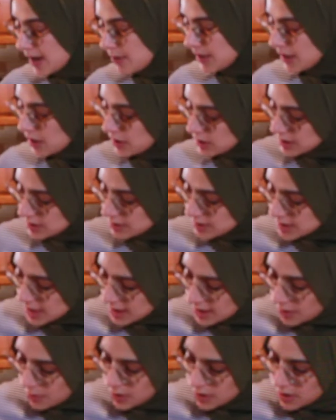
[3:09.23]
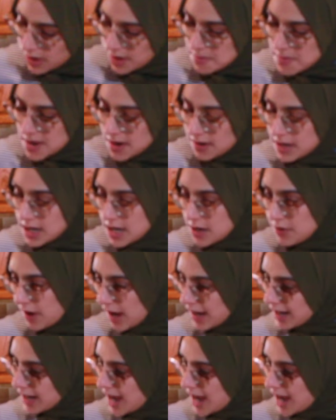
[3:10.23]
We also said that we're going to marinate right